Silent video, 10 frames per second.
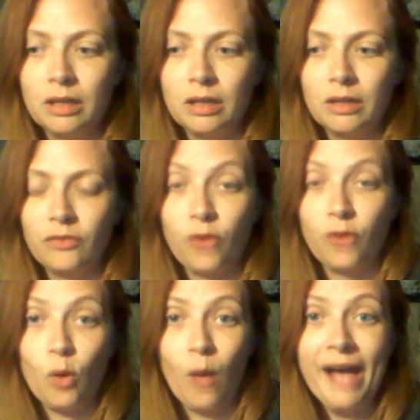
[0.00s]
For a
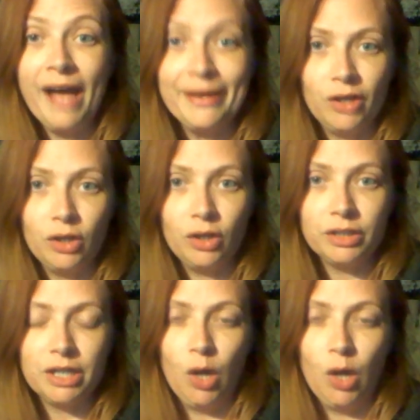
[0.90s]
while, you
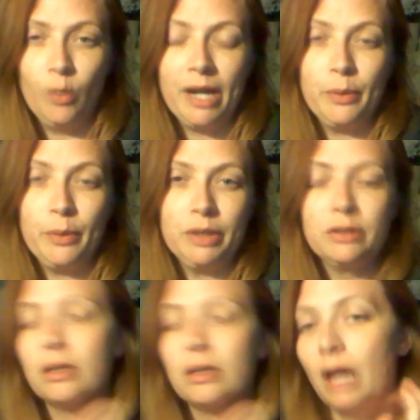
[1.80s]
know, when I would
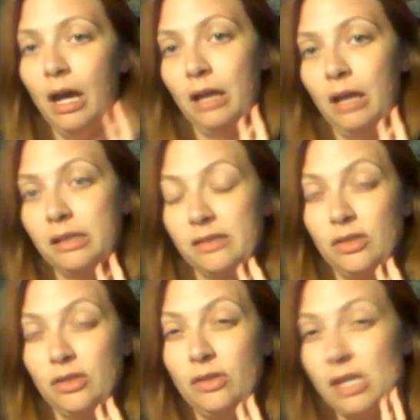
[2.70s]
listen to
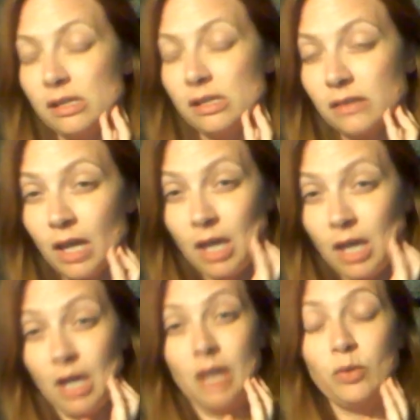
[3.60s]
these
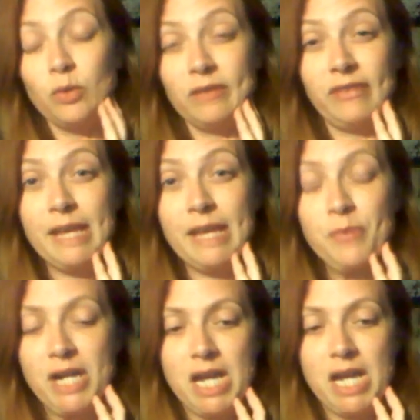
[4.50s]
twin flame
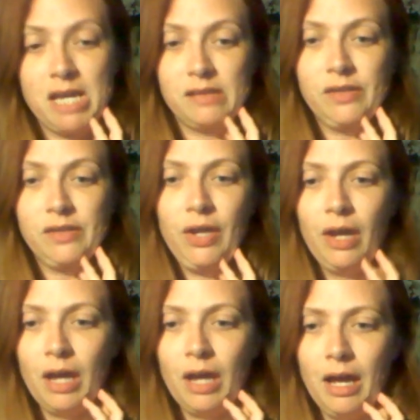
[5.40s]
readings,
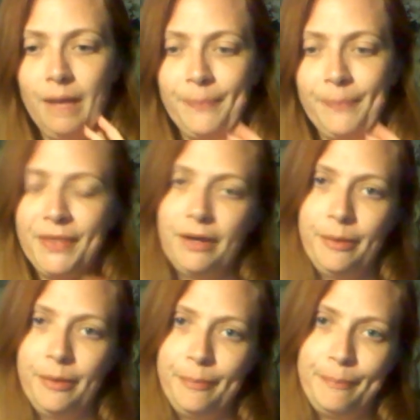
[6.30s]
the
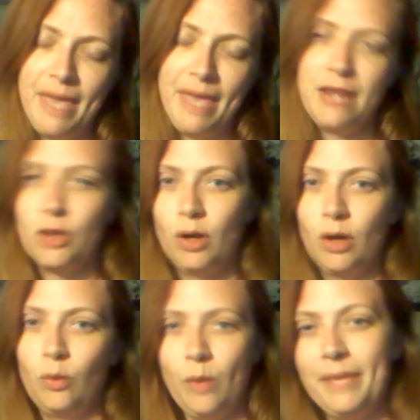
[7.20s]
men, the
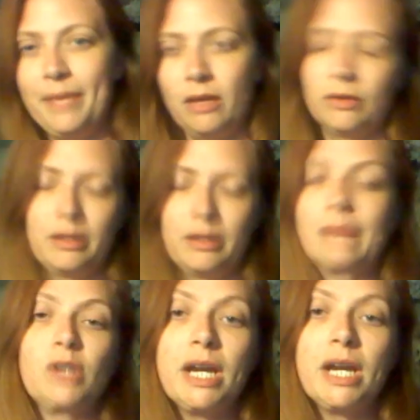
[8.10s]
women, or
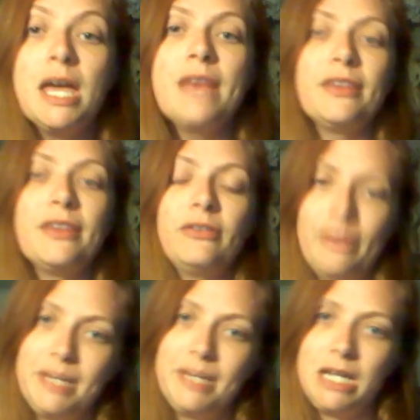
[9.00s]
the
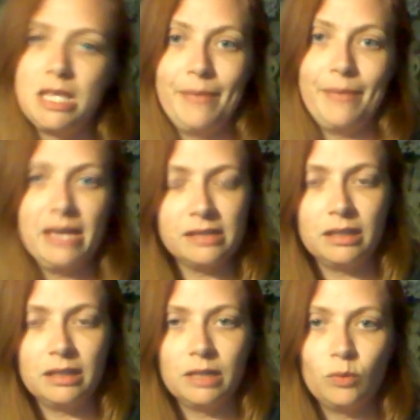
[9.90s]
feminine and the
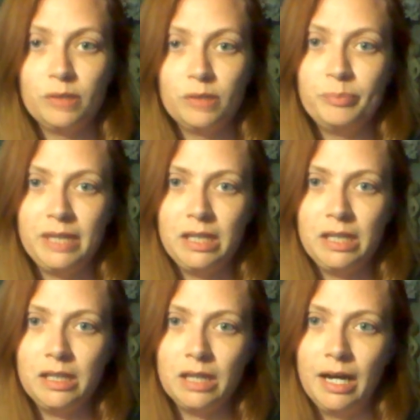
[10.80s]
masculine would
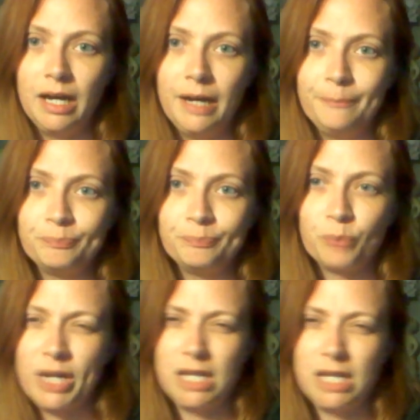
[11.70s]
be
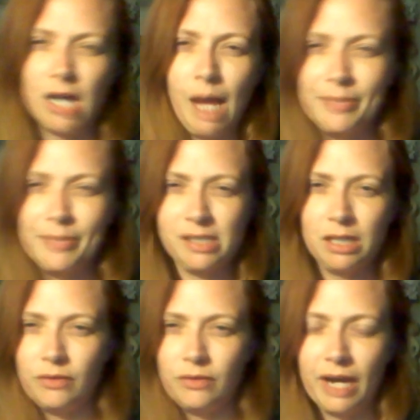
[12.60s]
pretty opposite,
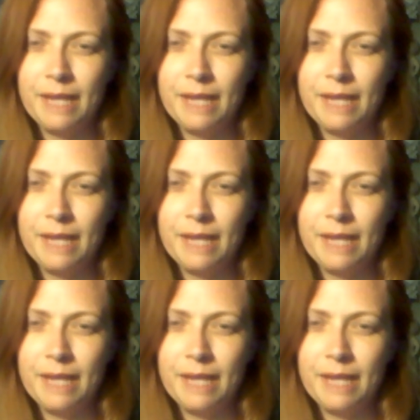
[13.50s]
right?